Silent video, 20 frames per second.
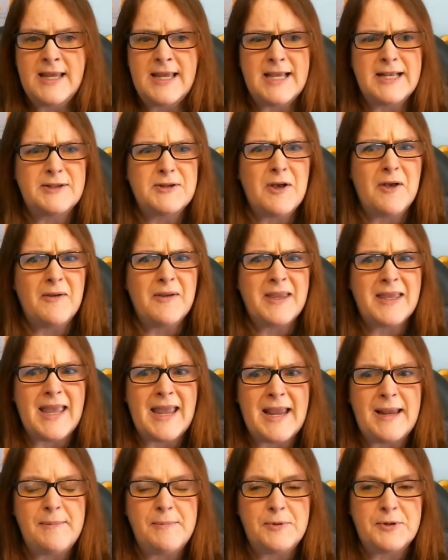It's all a
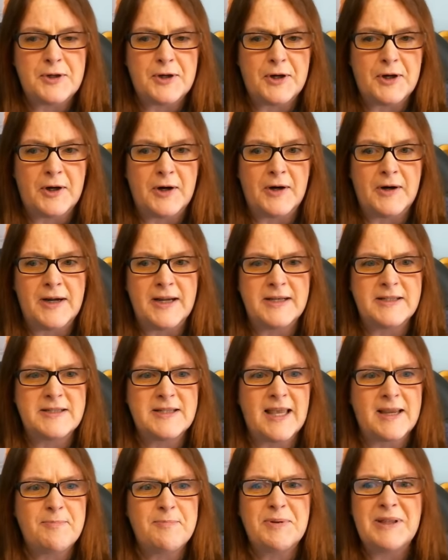game to her. It's
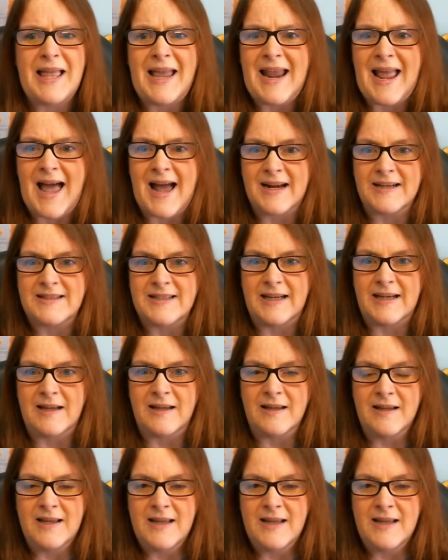like play acting.